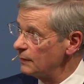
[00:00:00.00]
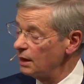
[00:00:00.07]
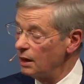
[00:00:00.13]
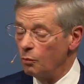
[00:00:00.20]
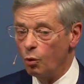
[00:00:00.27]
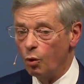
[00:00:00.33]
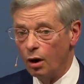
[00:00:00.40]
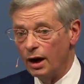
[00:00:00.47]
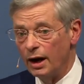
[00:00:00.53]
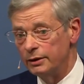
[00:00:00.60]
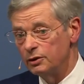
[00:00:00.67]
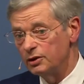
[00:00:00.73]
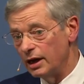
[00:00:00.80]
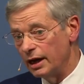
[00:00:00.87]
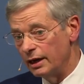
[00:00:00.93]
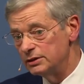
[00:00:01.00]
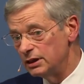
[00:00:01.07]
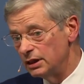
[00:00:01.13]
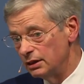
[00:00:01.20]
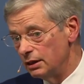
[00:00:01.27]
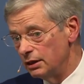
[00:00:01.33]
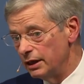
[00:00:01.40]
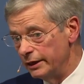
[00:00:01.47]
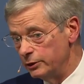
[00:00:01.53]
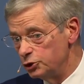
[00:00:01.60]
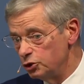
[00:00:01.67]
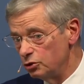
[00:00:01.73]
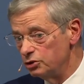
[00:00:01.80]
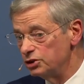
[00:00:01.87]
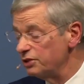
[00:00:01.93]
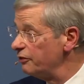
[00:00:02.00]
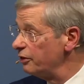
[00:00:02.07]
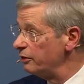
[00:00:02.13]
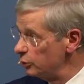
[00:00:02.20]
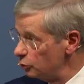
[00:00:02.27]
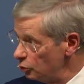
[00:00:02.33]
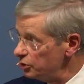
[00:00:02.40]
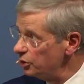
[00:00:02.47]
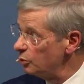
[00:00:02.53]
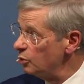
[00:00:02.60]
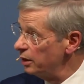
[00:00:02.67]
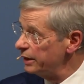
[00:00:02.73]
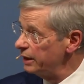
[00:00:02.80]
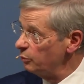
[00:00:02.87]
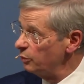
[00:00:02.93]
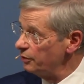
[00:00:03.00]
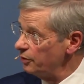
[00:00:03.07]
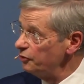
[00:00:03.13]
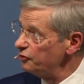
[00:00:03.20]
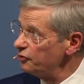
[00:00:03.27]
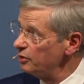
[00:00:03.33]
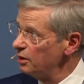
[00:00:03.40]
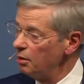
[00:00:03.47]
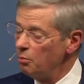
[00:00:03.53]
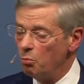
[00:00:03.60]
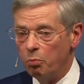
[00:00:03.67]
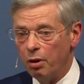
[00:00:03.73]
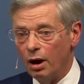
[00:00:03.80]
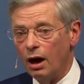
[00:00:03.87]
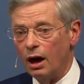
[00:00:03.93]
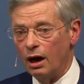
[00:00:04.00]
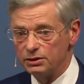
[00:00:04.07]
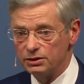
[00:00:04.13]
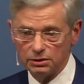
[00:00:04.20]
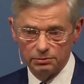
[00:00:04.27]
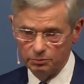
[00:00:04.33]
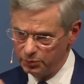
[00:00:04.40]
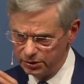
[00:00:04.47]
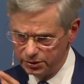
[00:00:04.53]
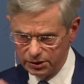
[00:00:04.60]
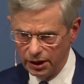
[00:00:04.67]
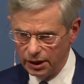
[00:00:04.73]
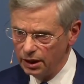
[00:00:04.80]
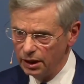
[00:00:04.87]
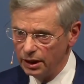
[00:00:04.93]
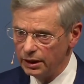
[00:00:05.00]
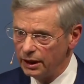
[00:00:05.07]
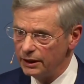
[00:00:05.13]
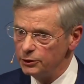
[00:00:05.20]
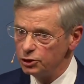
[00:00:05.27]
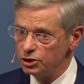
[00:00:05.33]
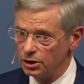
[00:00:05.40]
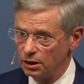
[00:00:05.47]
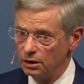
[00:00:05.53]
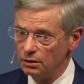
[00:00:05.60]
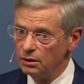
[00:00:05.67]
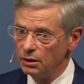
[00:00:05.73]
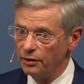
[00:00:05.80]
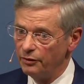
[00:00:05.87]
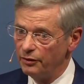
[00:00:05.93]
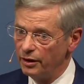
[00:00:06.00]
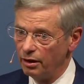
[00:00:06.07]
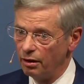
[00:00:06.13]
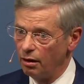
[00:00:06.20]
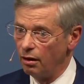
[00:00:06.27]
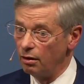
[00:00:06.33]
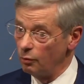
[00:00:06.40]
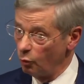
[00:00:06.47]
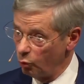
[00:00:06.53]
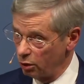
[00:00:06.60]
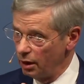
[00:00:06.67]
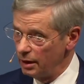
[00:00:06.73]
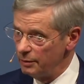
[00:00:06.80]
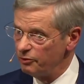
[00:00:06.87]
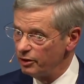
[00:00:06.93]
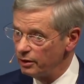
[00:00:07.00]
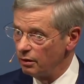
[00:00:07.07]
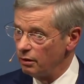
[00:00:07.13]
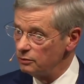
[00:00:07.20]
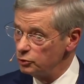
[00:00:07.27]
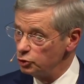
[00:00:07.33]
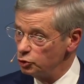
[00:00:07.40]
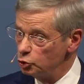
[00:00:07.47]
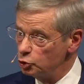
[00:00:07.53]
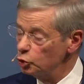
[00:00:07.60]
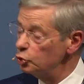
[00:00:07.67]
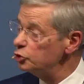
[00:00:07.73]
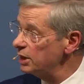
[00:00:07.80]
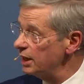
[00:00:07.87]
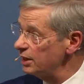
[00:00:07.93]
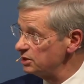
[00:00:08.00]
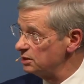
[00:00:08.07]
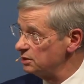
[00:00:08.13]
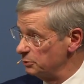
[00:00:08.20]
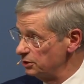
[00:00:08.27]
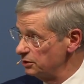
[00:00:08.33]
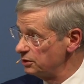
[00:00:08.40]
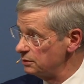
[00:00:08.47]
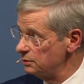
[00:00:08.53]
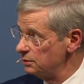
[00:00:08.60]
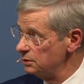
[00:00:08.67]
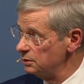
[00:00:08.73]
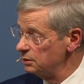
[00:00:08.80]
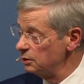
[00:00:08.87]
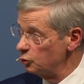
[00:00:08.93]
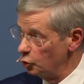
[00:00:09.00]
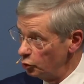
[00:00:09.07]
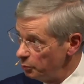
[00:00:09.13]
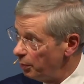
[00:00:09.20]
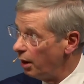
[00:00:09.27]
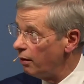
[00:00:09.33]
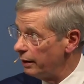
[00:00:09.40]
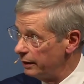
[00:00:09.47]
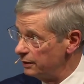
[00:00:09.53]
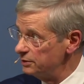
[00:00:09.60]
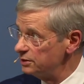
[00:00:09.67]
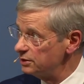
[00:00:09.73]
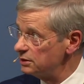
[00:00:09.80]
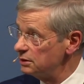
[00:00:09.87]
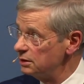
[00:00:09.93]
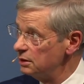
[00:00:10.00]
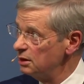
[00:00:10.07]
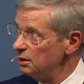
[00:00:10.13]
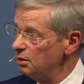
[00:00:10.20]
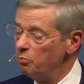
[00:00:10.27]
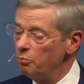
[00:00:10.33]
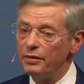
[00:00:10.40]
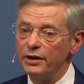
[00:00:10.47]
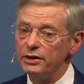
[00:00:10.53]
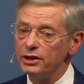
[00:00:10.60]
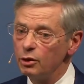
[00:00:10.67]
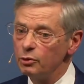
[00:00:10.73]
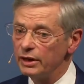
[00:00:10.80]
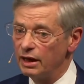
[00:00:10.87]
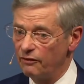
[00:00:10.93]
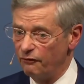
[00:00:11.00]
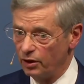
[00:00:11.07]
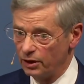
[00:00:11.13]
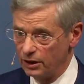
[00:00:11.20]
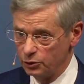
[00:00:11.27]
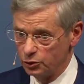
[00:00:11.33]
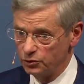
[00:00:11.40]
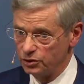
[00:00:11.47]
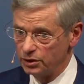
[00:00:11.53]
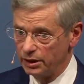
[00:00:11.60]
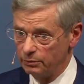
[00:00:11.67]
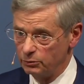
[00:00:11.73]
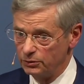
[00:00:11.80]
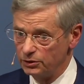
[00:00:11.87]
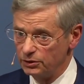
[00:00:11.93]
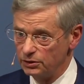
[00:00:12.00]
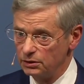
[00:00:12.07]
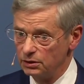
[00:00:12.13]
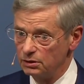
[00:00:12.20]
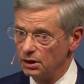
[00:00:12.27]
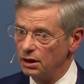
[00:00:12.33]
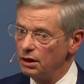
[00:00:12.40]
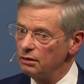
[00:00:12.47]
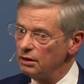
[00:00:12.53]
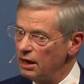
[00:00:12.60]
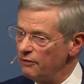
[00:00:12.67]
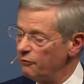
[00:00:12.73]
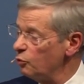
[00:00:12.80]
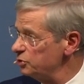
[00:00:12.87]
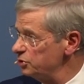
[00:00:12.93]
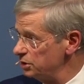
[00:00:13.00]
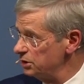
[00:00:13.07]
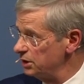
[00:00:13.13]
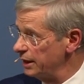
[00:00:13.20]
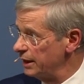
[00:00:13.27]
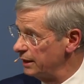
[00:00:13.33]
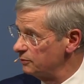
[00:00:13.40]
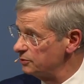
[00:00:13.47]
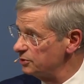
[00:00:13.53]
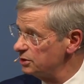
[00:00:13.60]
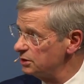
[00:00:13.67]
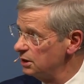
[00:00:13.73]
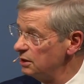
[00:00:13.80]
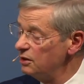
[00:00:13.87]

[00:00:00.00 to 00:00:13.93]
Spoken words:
And insurers are very good at working with us, but particularly in Asia, there are what I regard as good customers, good buyers, but they don't have financial statements. They don't have audited accounts.